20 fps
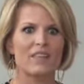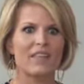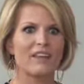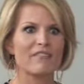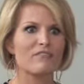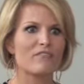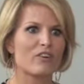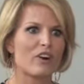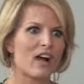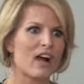and
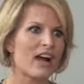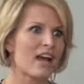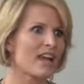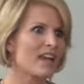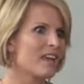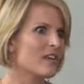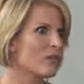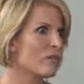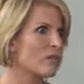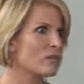they
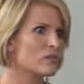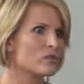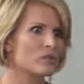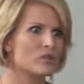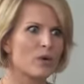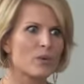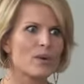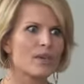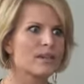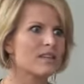fry
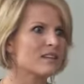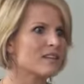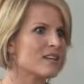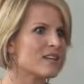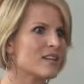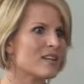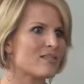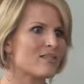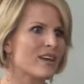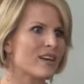so
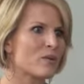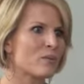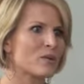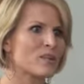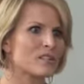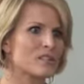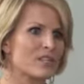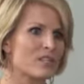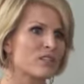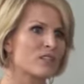easy if I don't
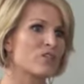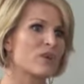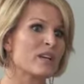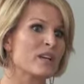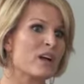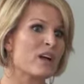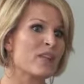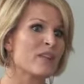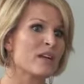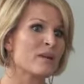put
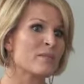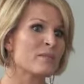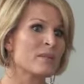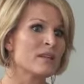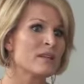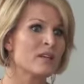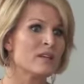sunscreen on them.